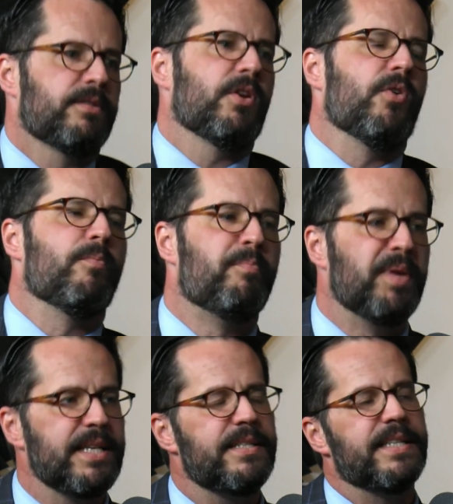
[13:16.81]
So
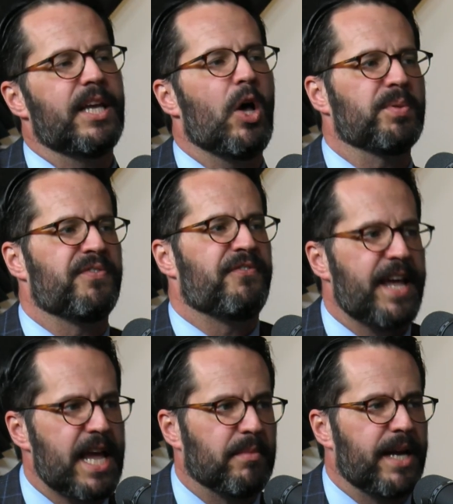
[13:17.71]
yeah, business that, helps
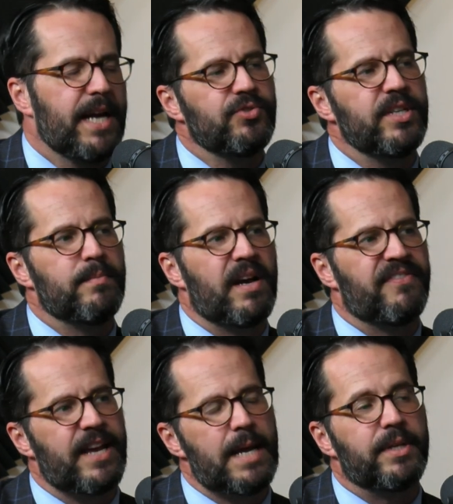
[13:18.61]
family. I treat
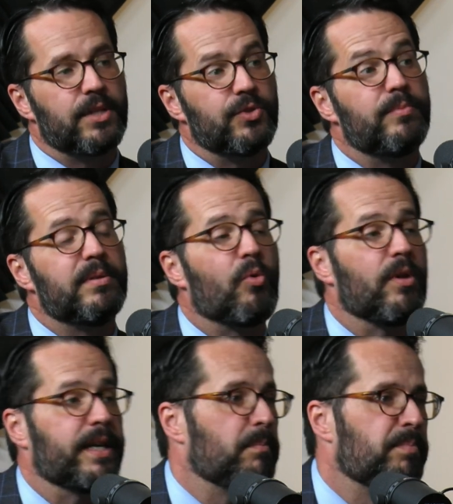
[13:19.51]
my family a little bit
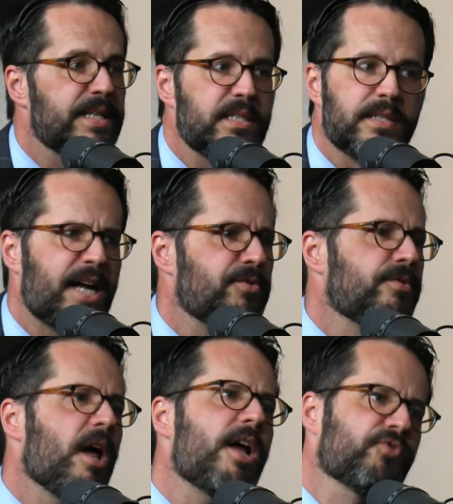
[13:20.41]
more like a business. I do
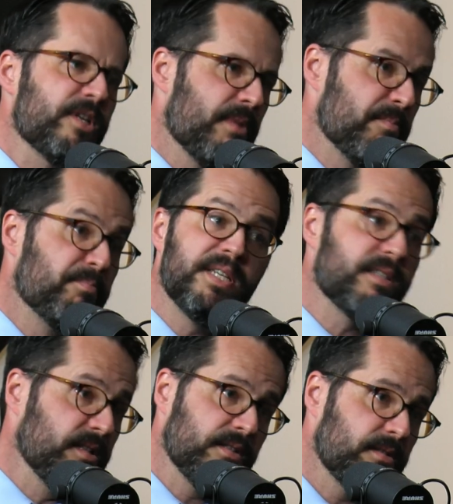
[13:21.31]
not treat my
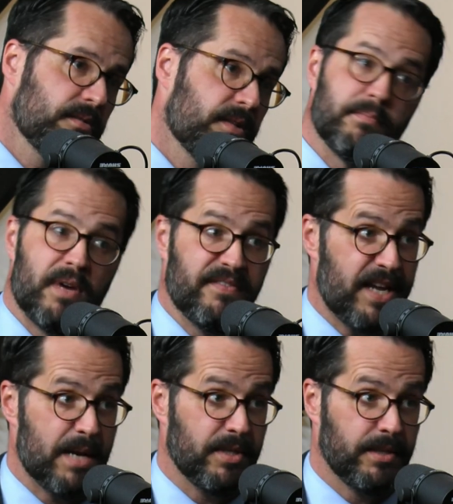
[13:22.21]
business like my
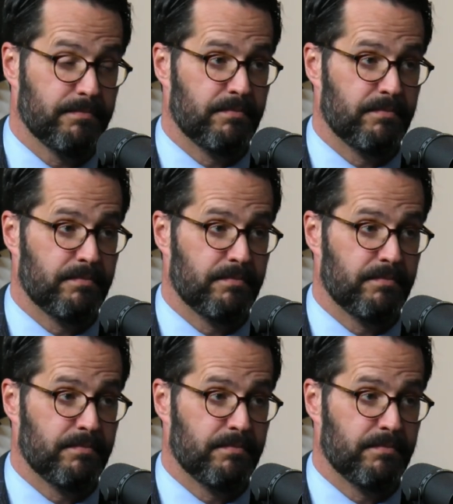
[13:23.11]
family.